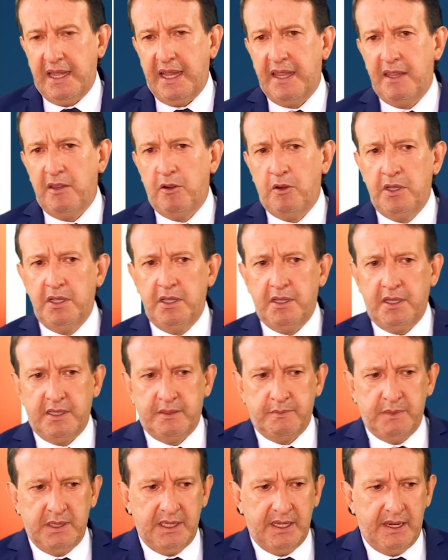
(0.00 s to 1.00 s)
And the
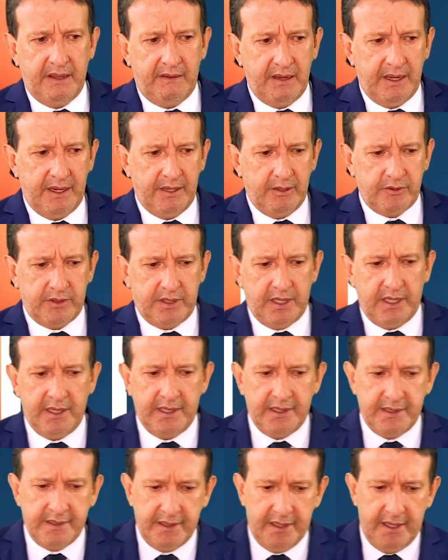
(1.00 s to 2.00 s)
idea today is to come
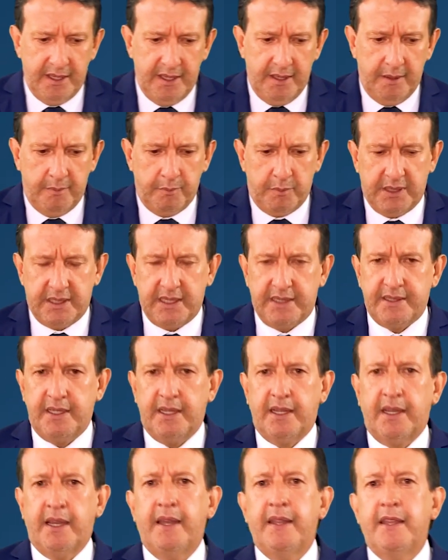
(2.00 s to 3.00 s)
and talk to you about these
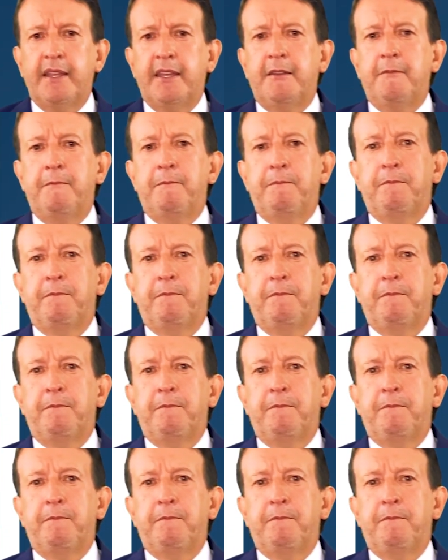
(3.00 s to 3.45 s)
concepts.